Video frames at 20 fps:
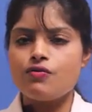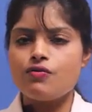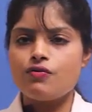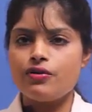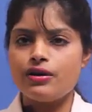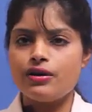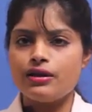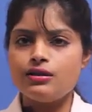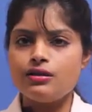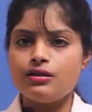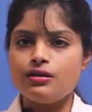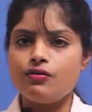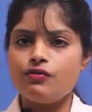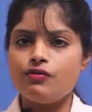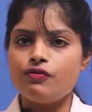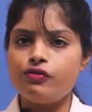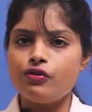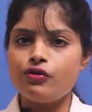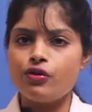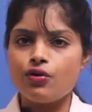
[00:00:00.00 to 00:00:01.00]
with
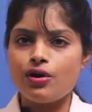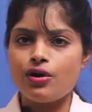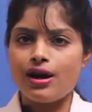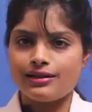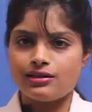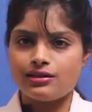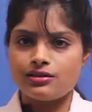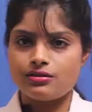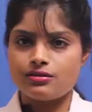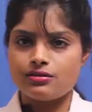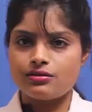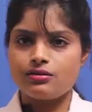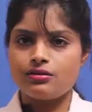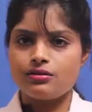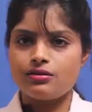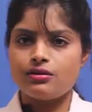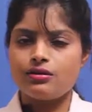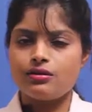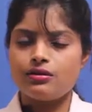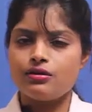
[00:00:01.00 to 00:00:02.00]
fluoride.
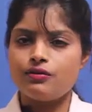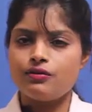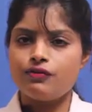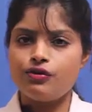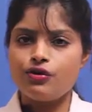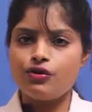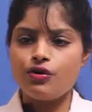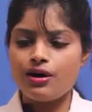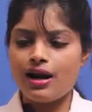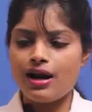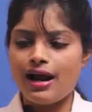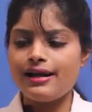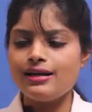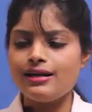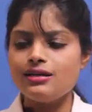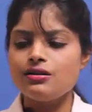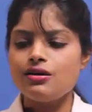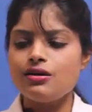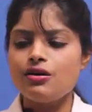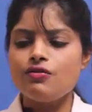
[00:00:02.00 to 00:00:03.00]
The
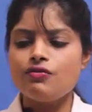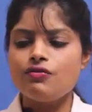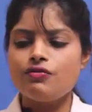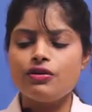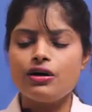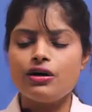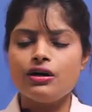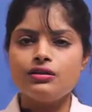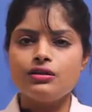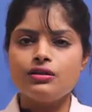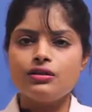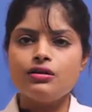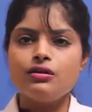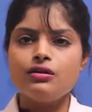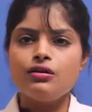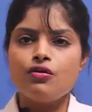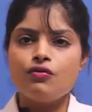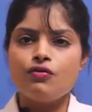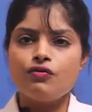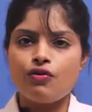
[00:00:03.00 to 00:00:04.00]
fluoride
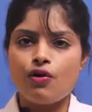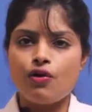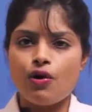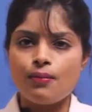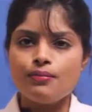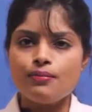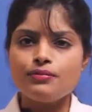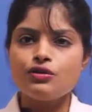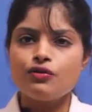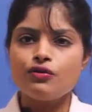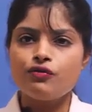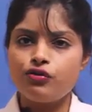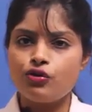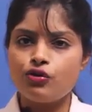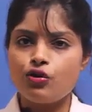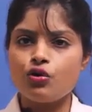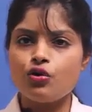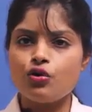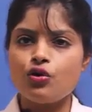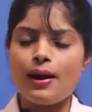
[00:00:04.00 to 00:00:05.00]
further forms
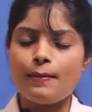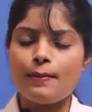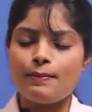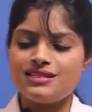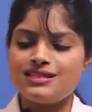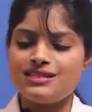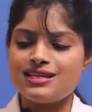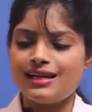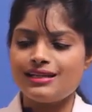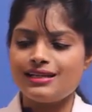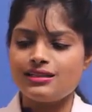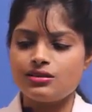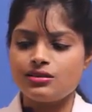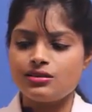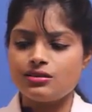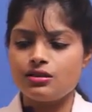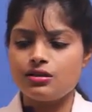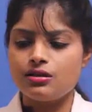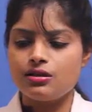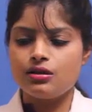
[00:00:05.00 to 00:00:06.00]
fluoroapatite,
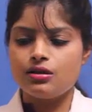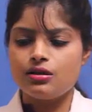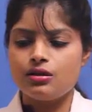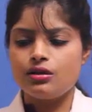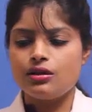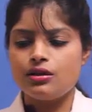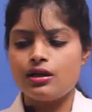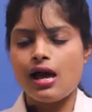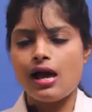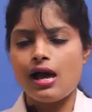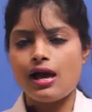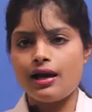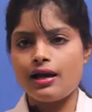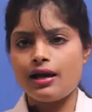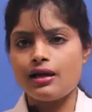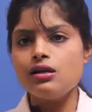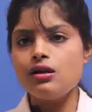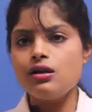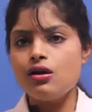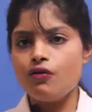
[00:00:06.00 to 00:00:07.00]

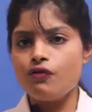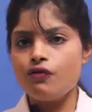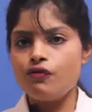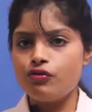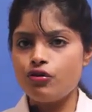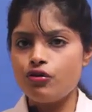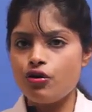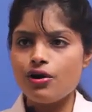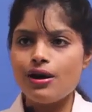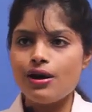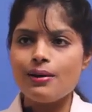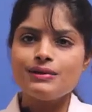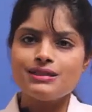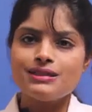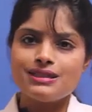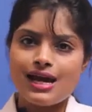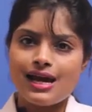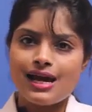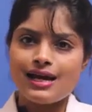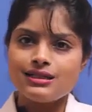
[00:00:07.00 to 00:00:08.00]
and
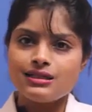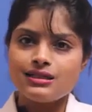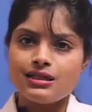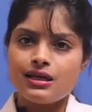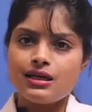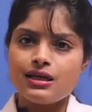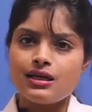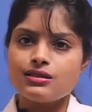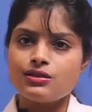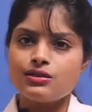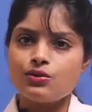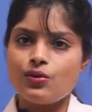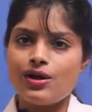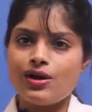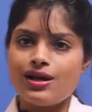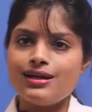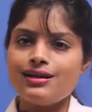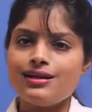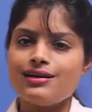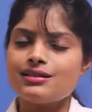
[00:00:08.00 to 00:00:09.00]
fluoroapatite is a very